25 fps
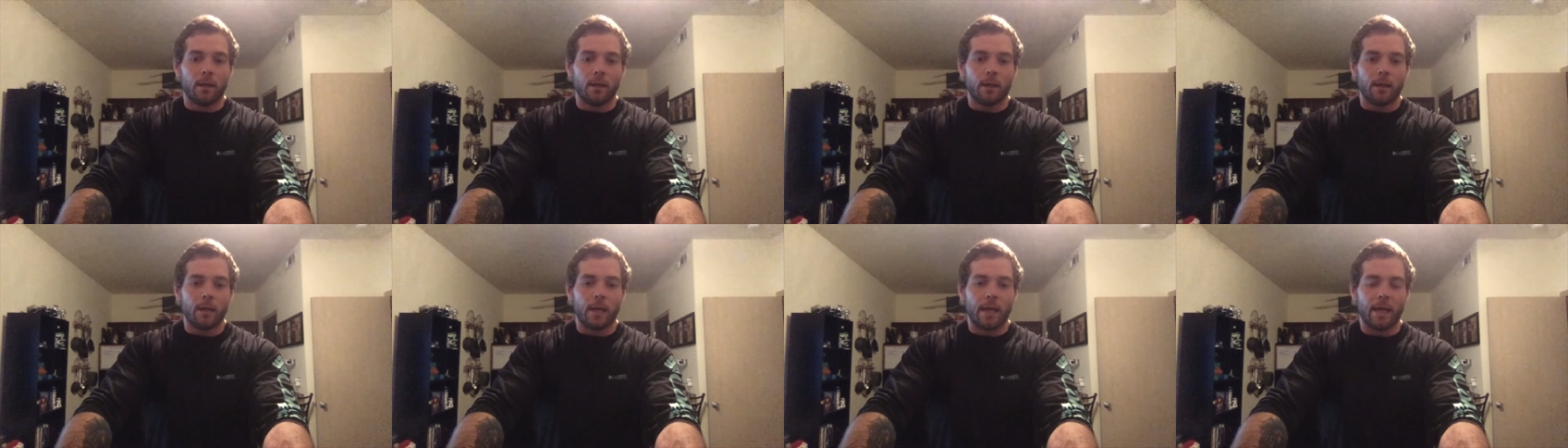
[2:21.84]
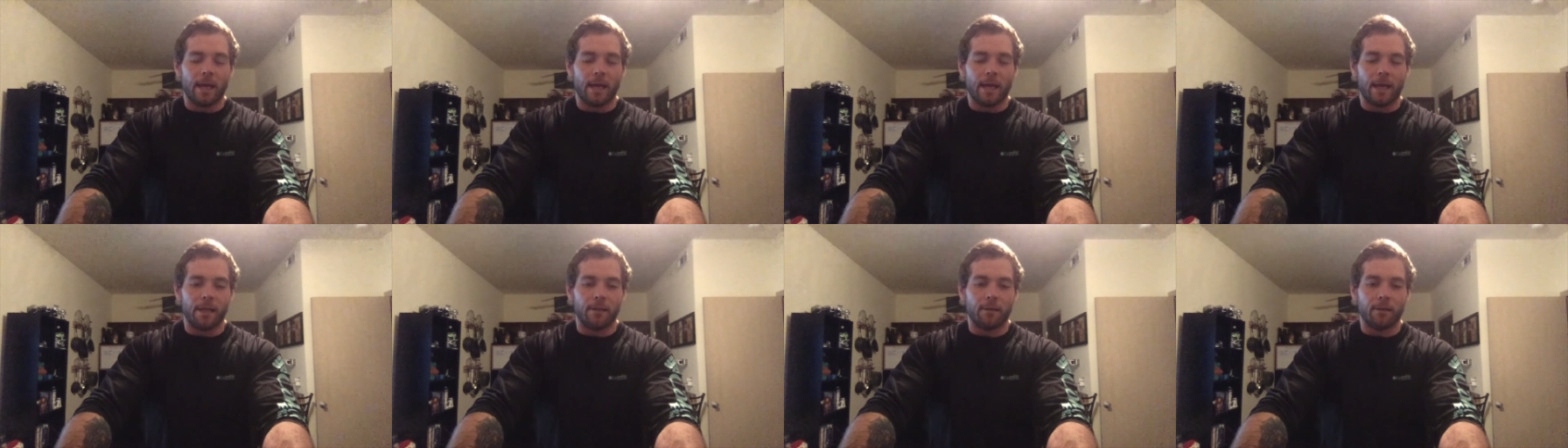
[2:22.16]

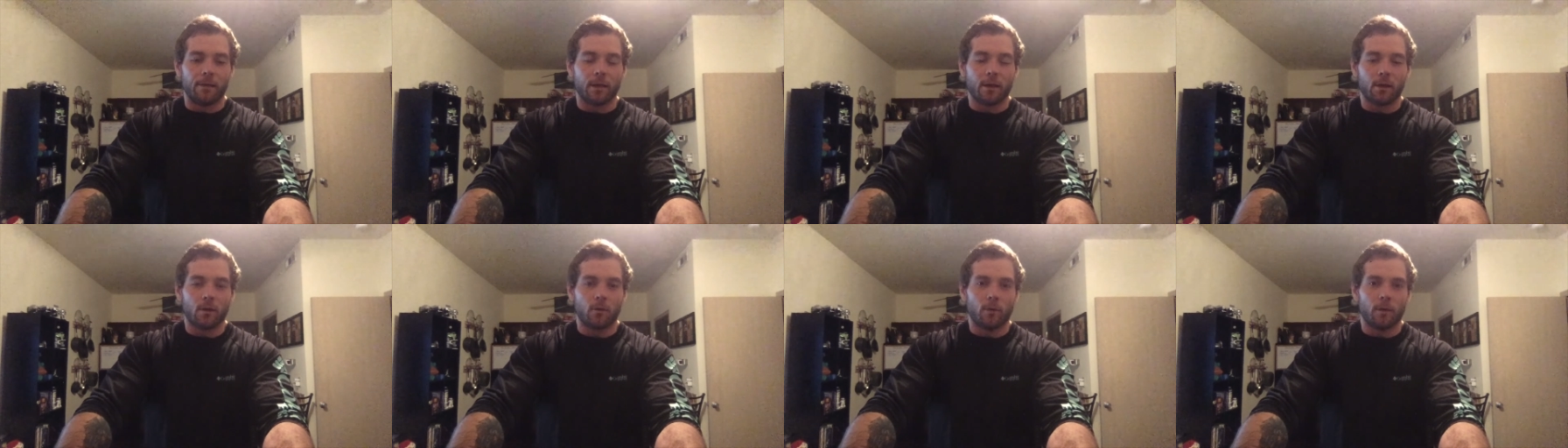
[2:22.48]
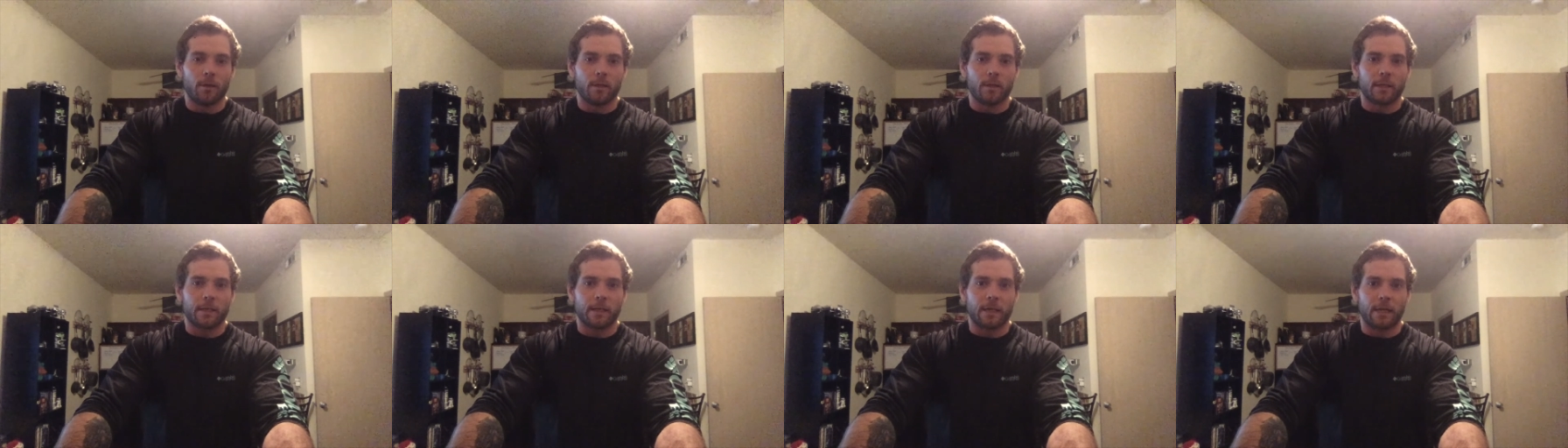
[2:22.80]
And they're going
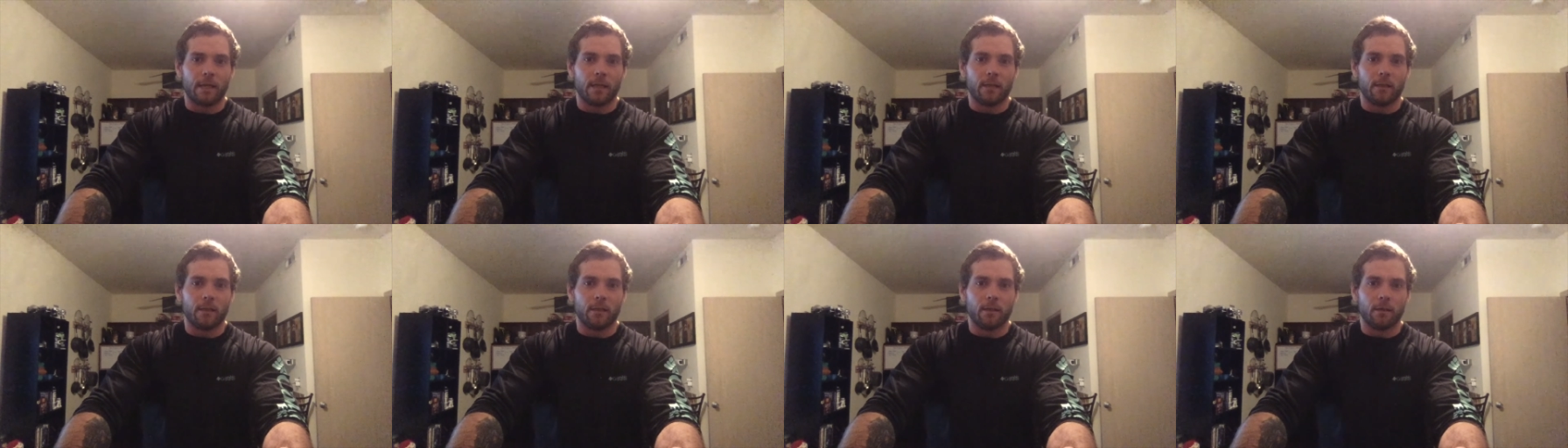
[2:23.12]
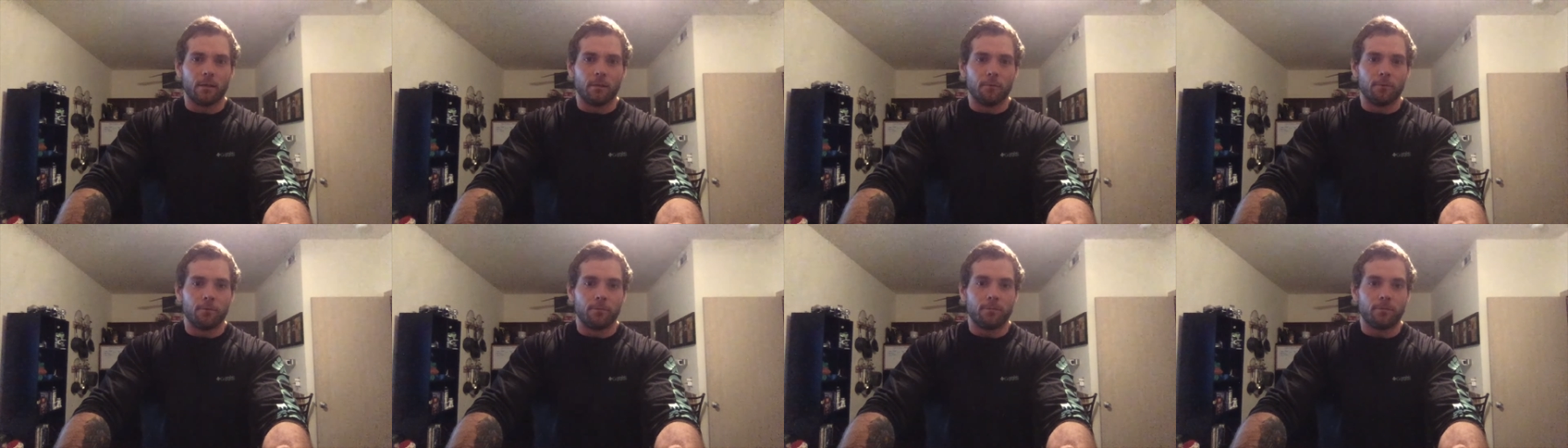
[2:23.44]
to kind
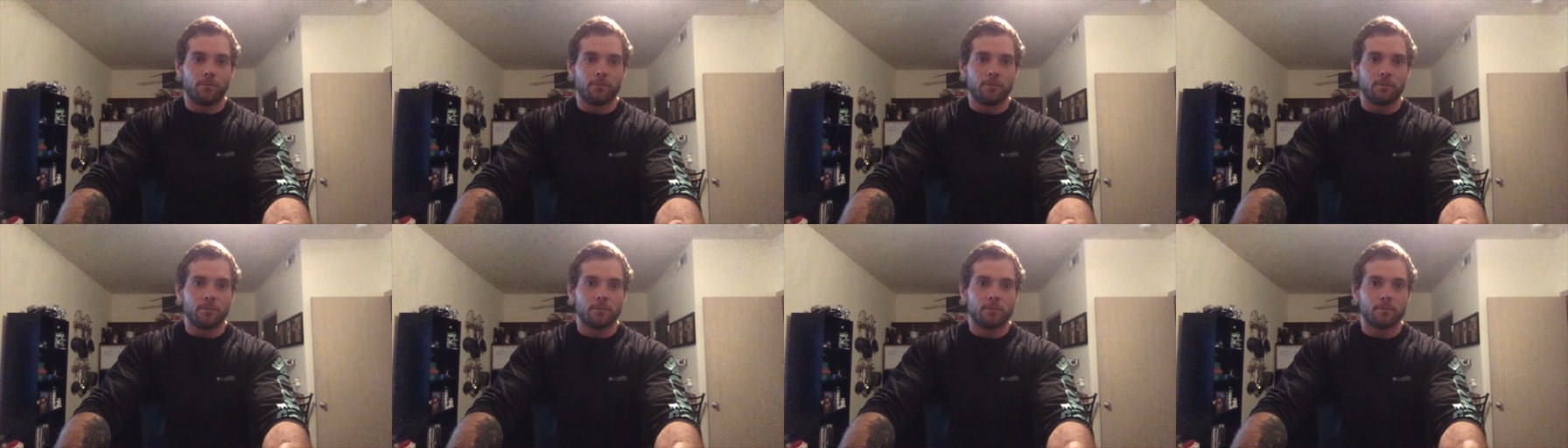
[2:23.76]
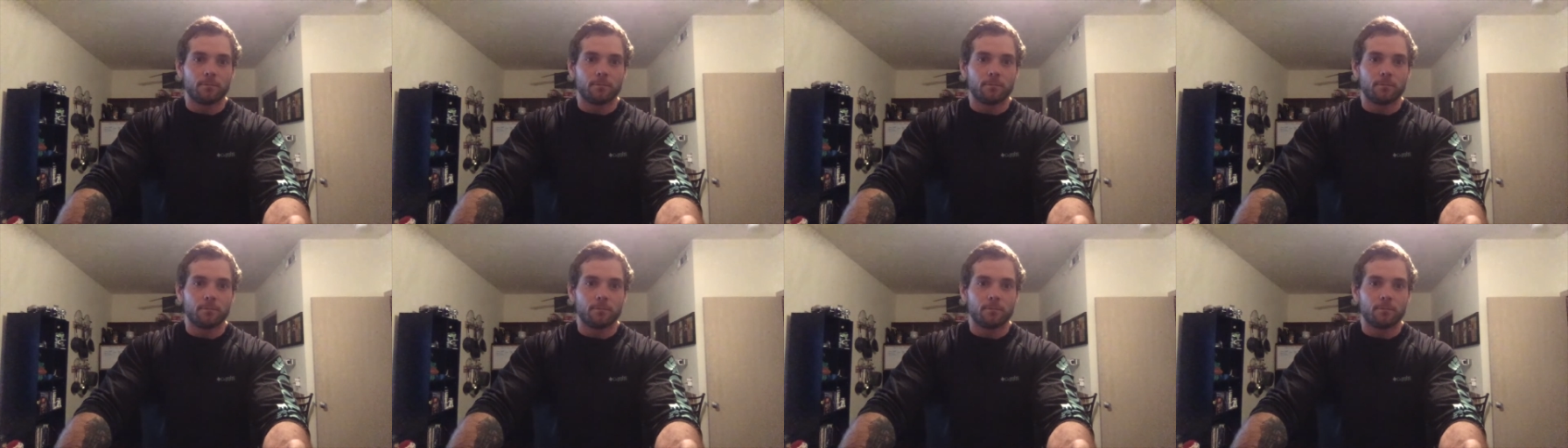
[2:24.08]
of